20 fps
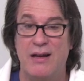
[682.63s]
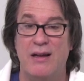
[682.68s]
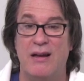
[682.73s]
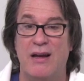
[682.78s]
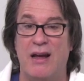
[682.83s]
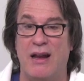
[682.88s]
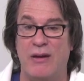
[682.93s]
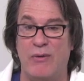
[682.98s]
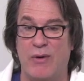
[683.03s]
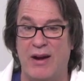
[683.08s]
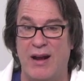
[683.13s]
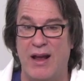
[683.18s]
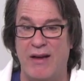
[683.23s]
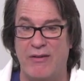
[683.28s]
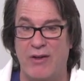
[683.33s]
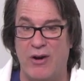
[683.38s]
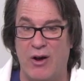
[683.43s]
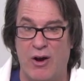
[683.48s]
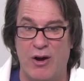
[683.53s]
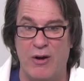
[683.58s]
and you want to have
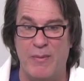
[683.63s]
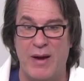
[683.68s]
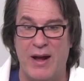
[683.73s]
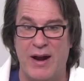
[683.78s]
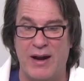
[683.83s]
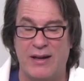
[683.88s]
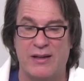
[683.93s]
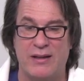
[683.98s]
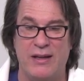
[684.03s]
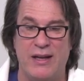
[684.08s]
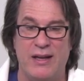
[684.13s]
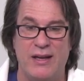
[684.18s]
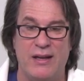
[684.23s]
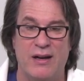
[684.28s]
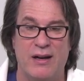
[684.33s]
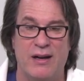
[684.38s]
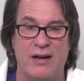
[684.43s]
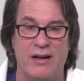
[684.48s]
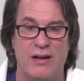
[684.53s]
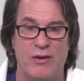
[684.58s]
it automatically
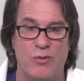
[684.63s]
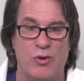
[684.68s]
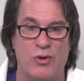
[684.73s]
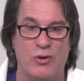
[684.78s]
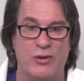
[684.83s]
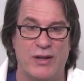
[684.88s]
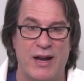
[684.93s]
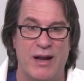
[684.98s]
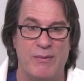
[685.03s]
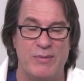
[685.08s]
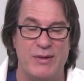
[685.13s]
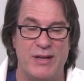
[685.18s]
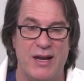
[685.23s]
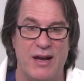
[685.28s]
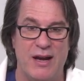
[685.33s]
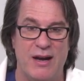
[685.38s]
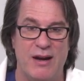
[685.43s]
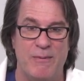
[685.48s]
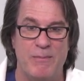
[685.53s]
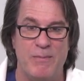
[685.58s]
enrolled in
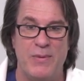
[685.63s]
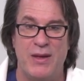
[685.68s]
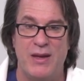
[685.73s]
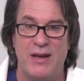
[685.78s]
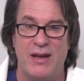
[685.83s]
MDM,